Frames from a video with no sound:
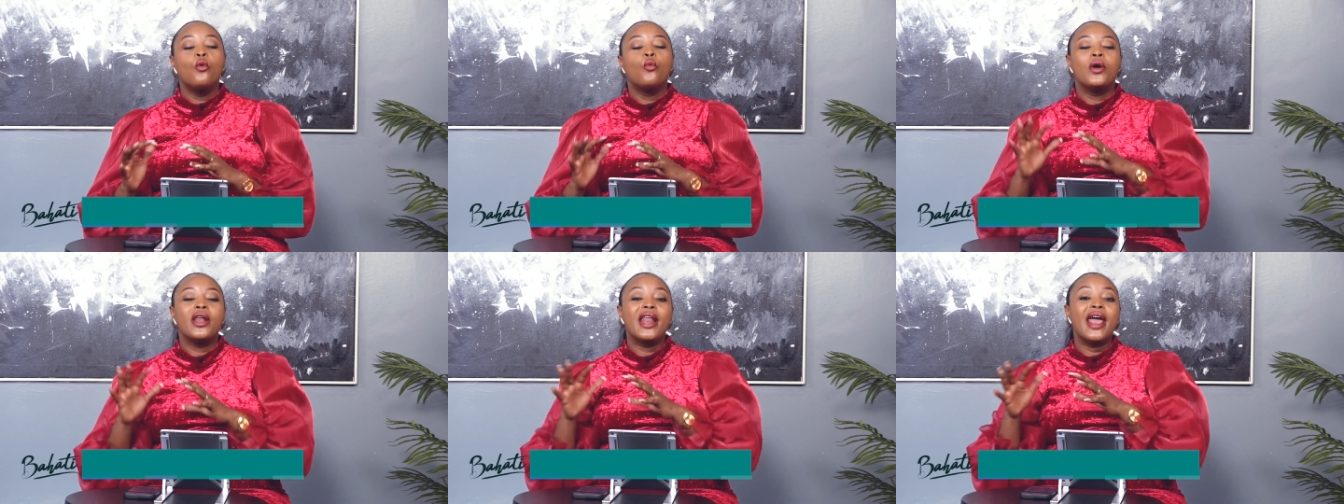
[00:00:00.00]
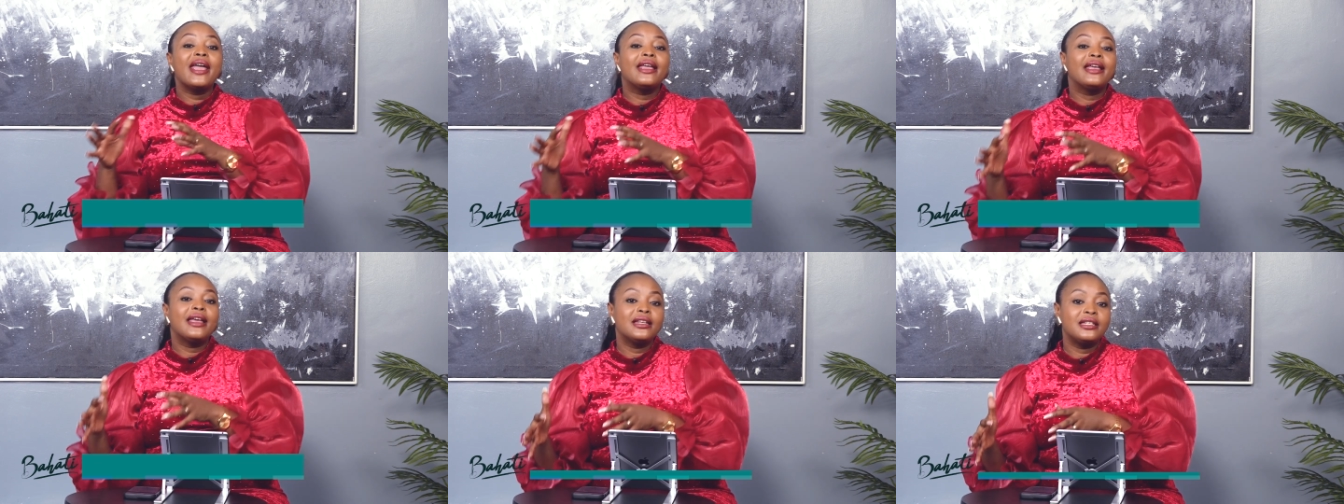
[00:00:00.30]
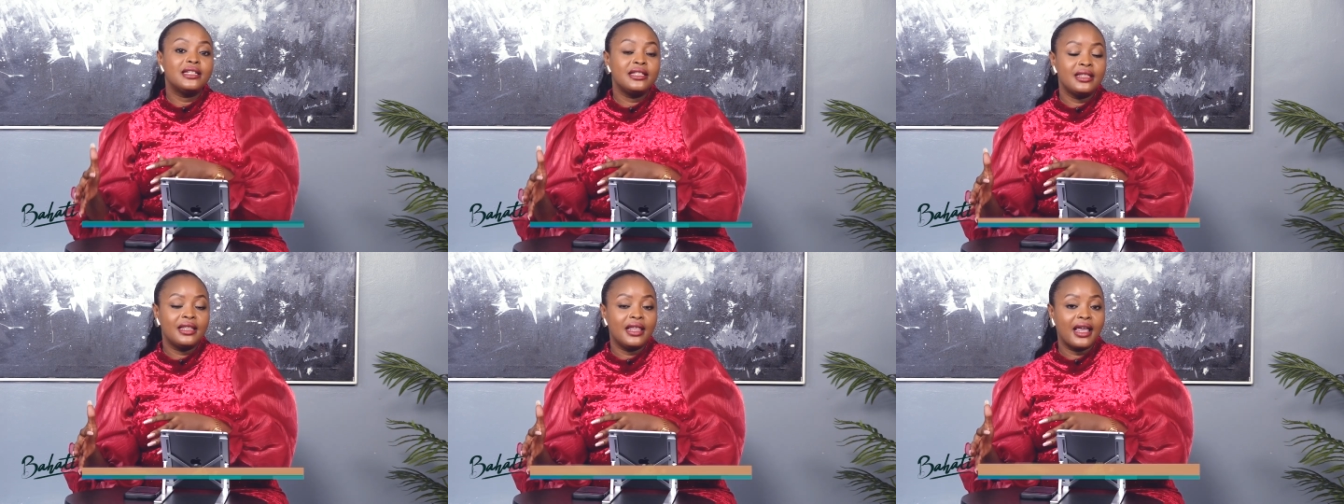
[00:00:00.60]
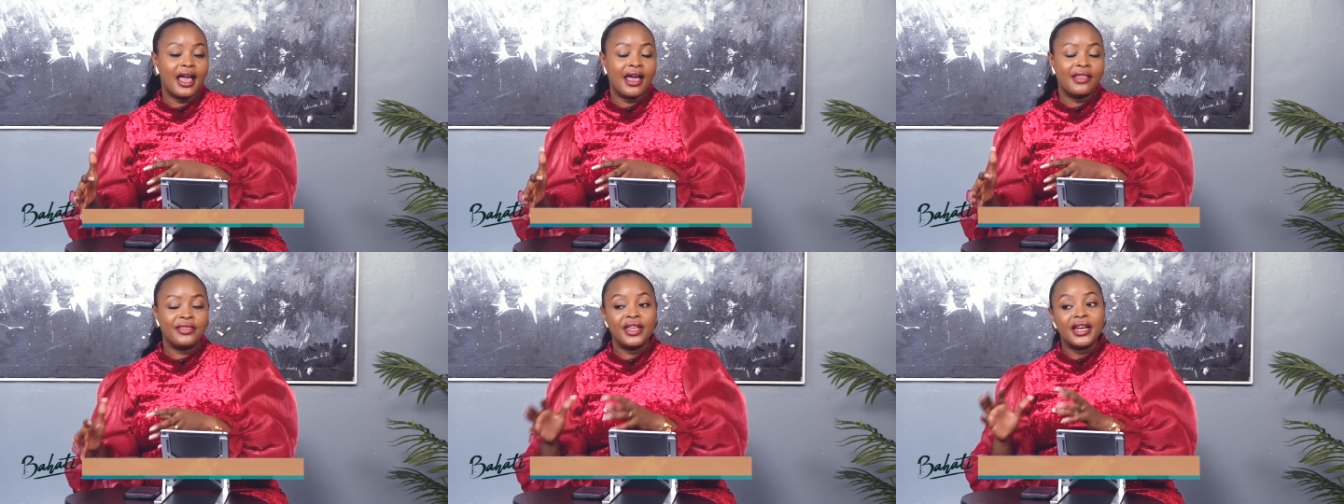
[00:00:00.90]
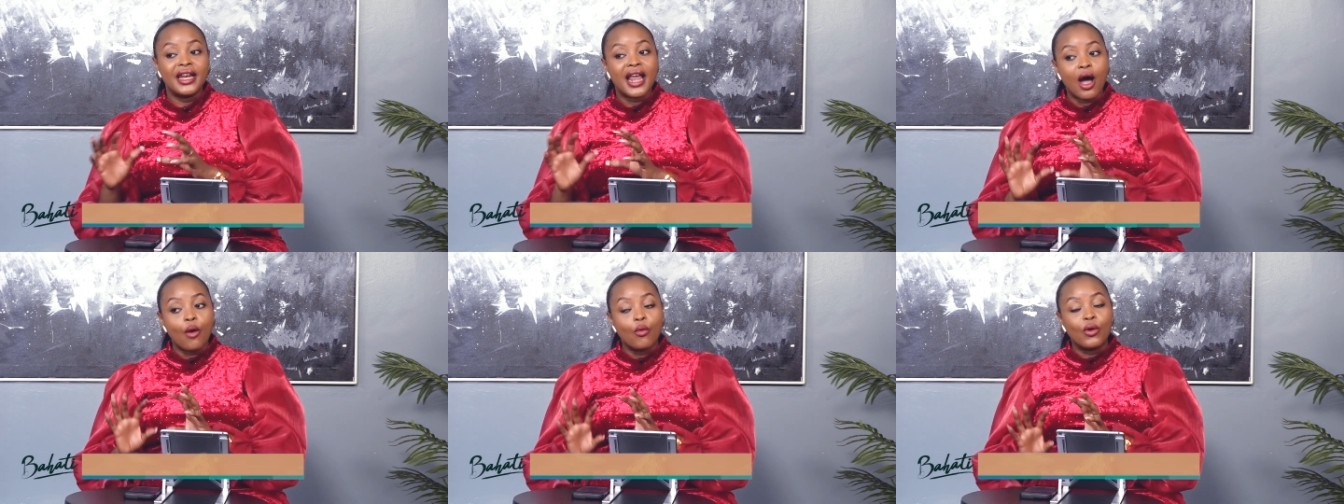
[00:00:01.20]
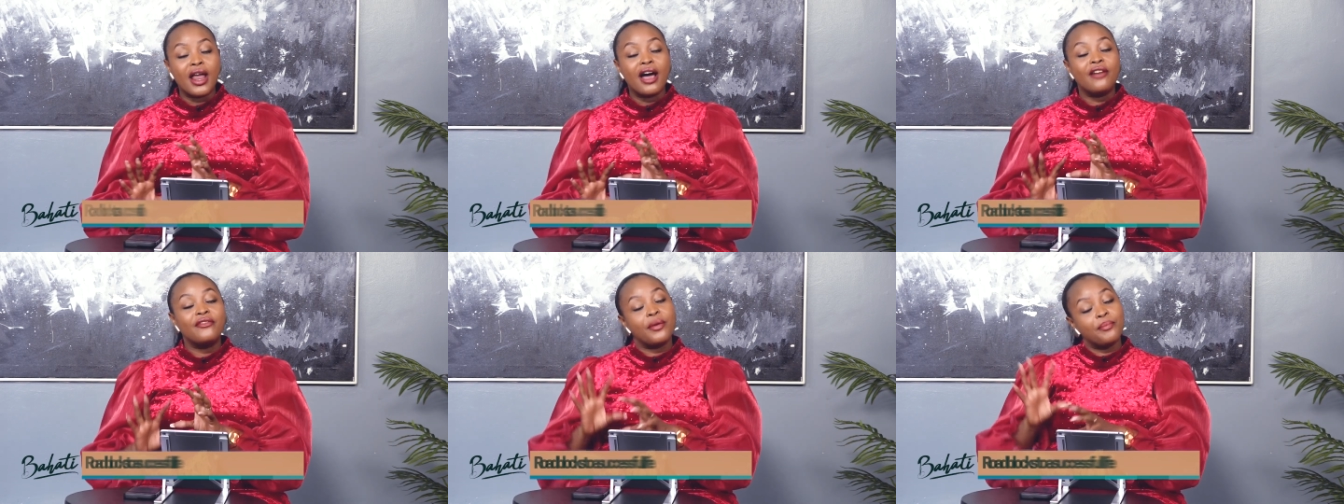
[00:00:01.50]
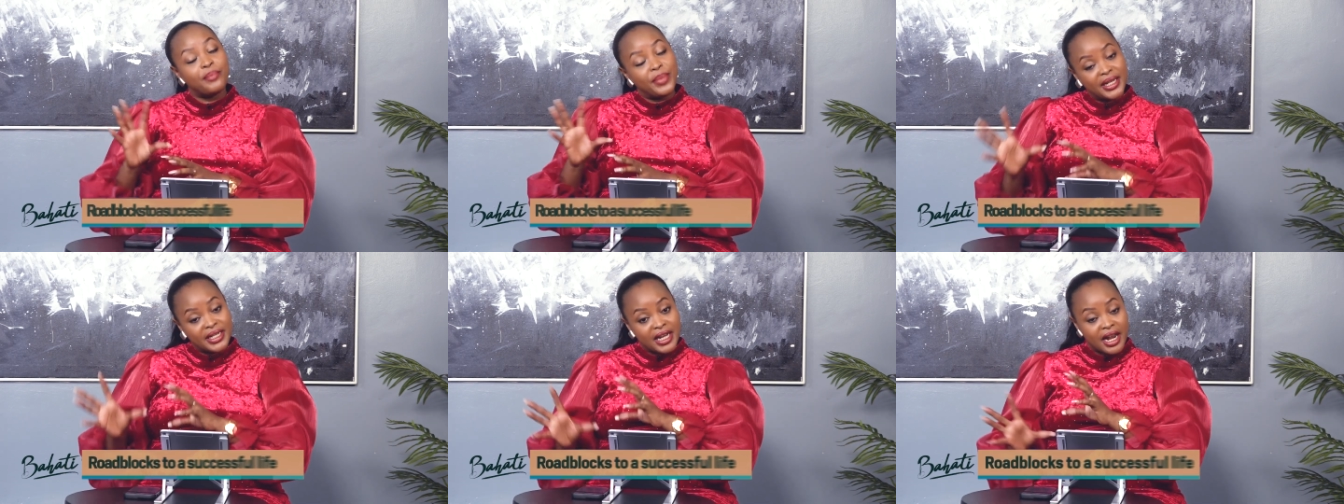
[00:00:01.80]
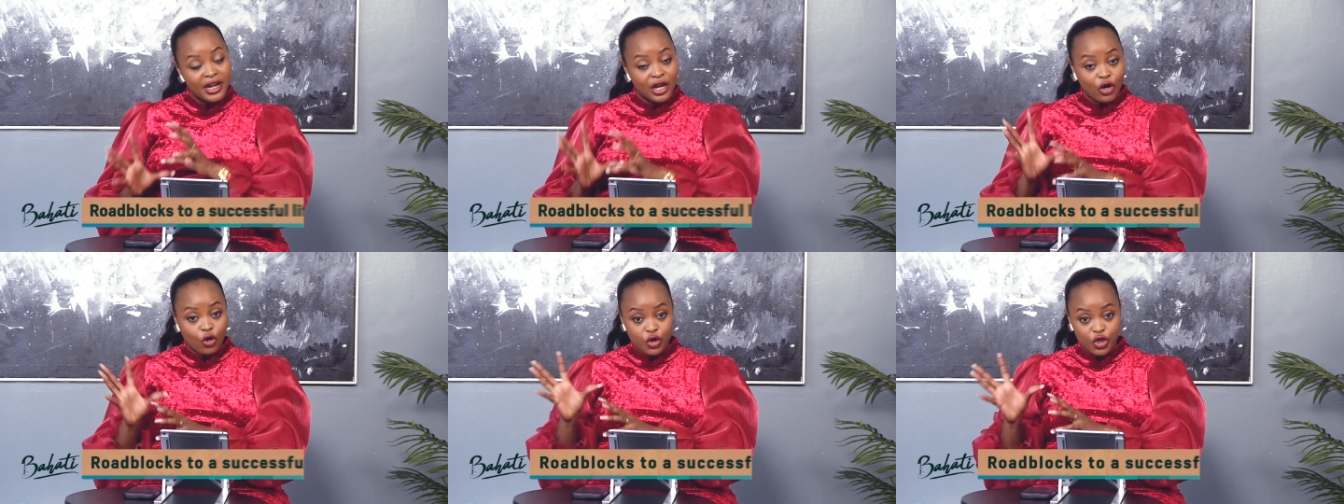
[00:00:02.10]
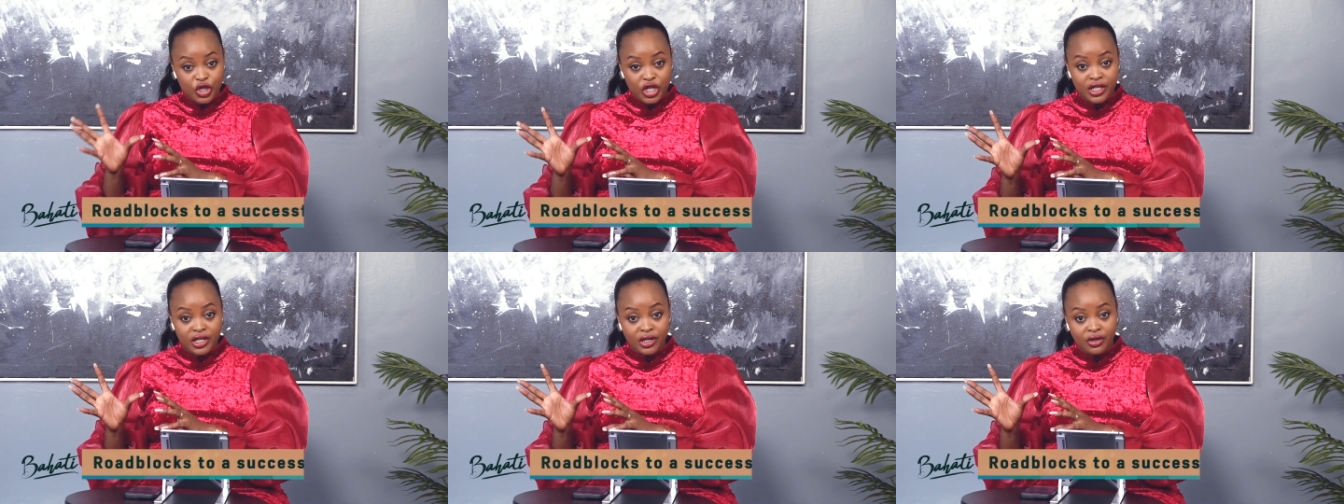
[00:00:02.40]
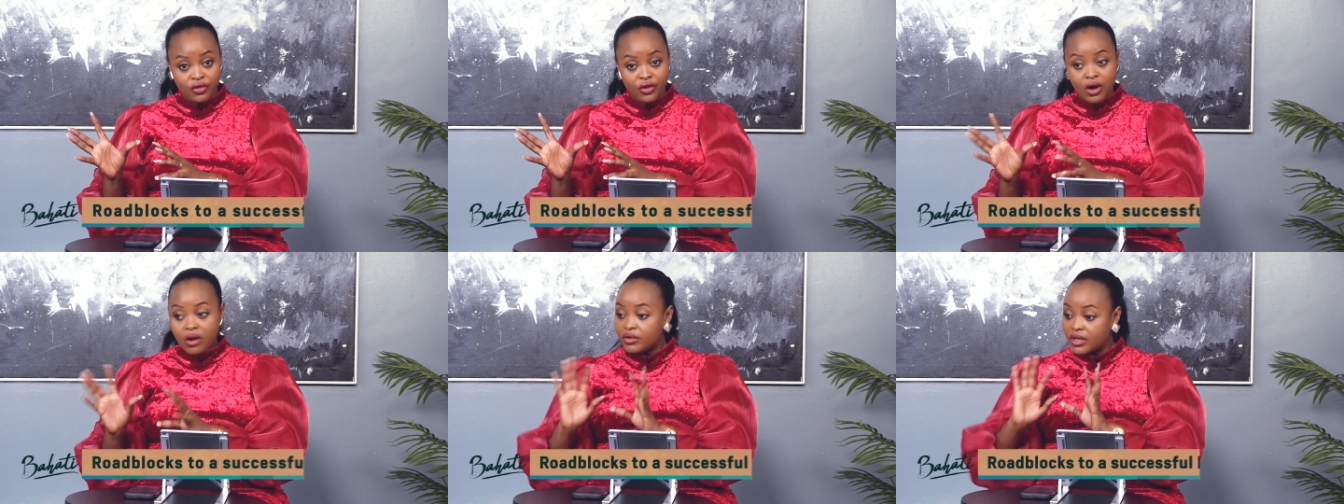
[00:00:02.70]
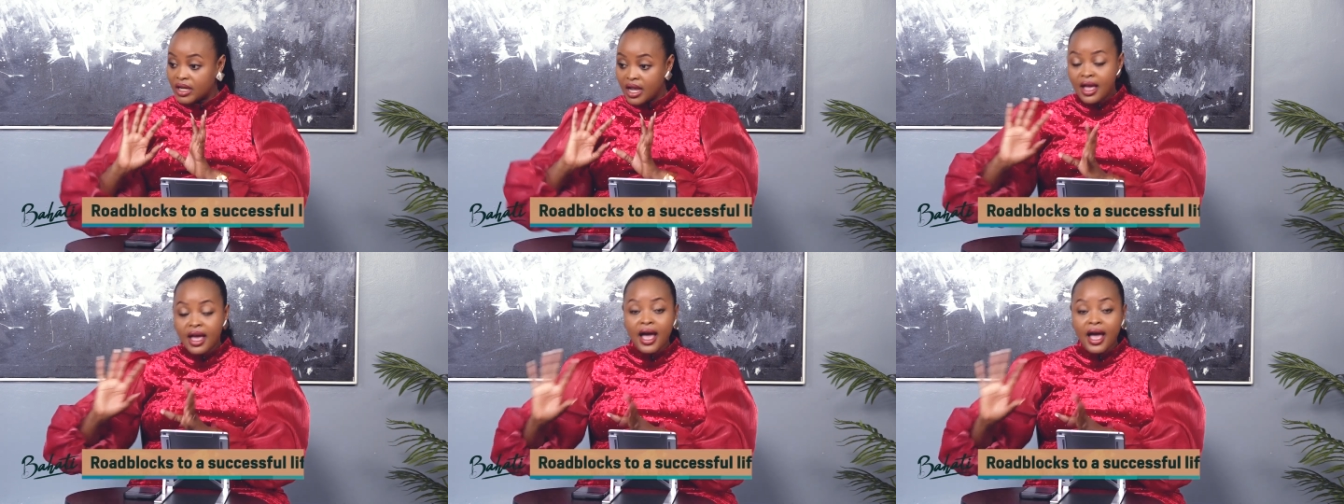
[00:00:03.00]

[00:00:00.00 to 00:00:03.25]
When I get in there, then I will have a better negotiating ground.